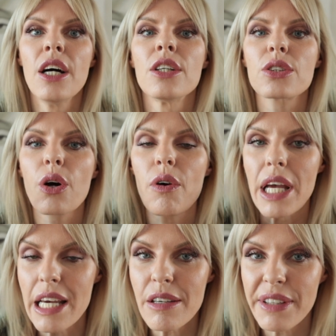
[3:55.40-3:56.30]
So
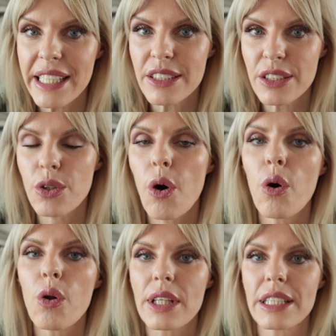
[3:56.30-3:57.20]
if his
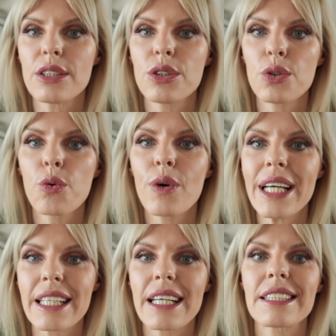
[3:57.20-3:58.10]
goal is to
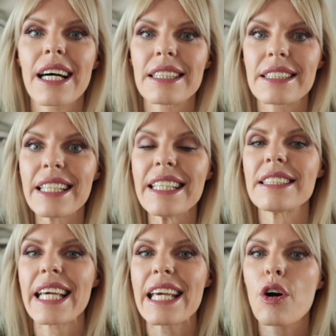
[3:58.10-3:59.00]
win it, as he is
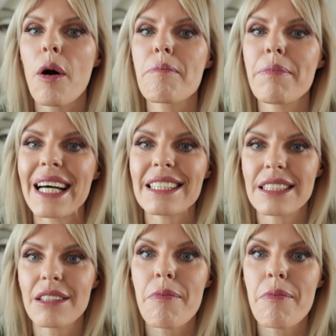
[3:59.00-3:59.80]
a competitive